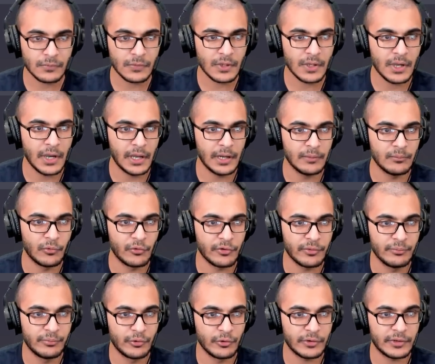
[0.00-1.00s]
And more
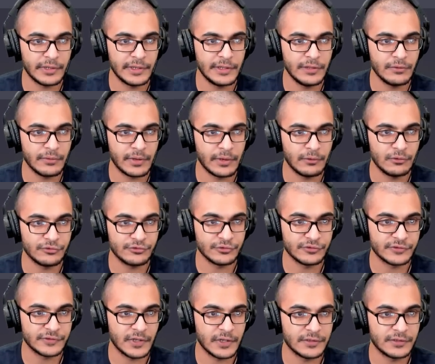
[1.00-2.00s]
importantly, you can also
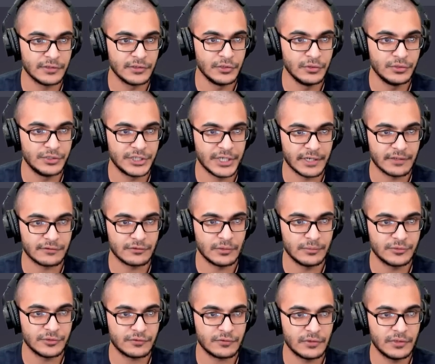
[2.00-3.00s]
start a new chat. So I'm
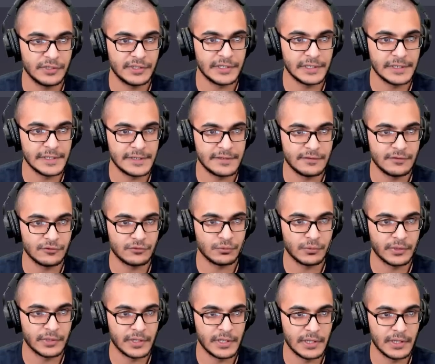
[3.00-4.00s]
just going to delete this
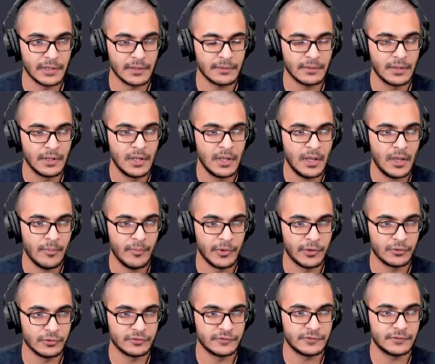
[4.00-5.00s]
one here,
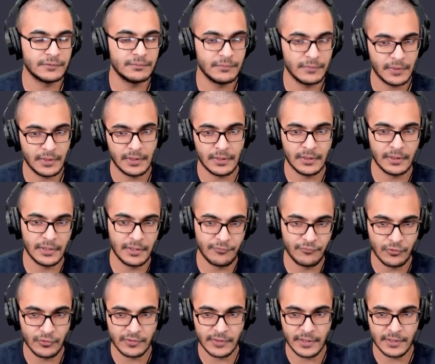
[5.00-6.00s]
because if
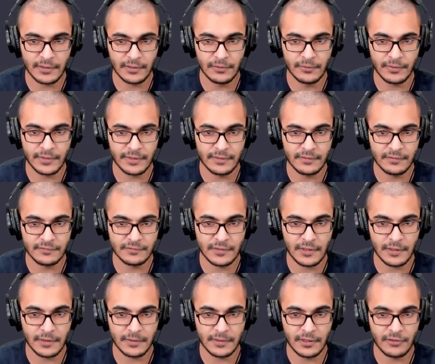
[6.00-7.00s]
you take a look at this
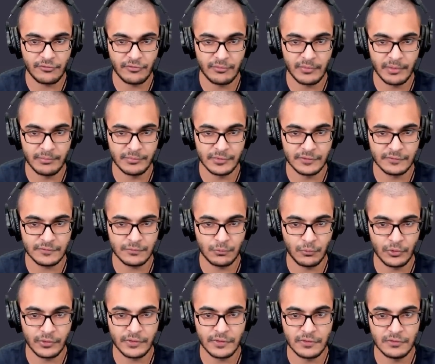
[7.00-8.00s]
here, it remembers
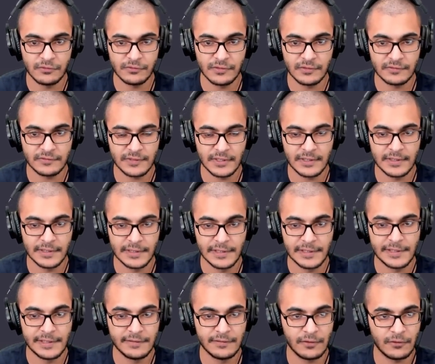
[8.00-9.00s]
what the user said
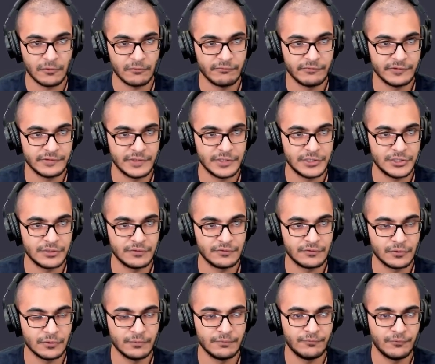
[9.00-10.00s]
early in the conversation.
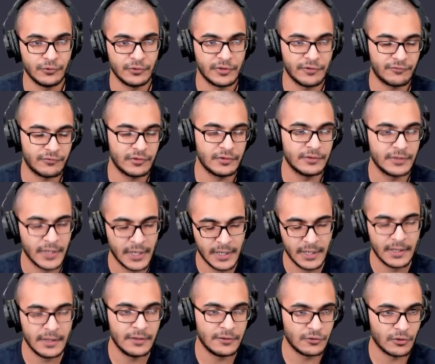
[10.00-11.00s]
So for different
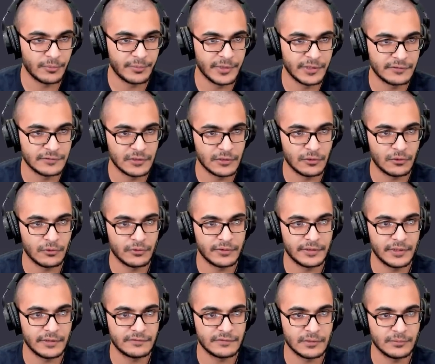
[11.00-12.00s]
topics and
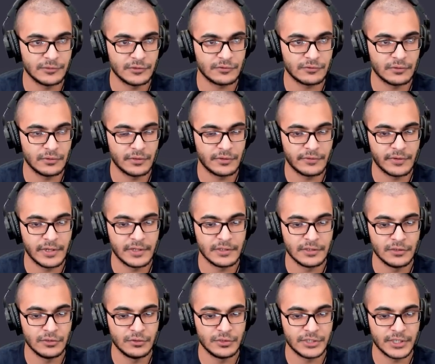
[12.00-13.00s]
contexts, I'm just going to create a
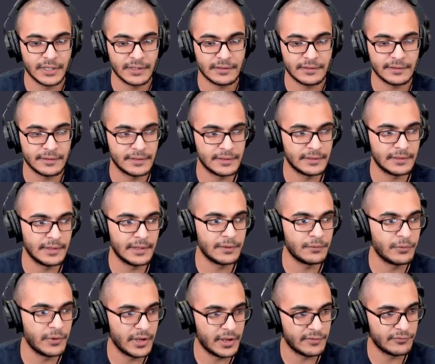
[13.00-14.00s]
new chat like
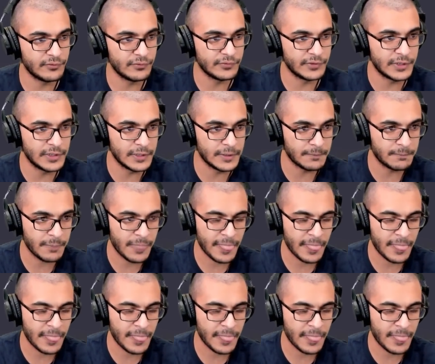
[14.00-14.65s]
we have over here.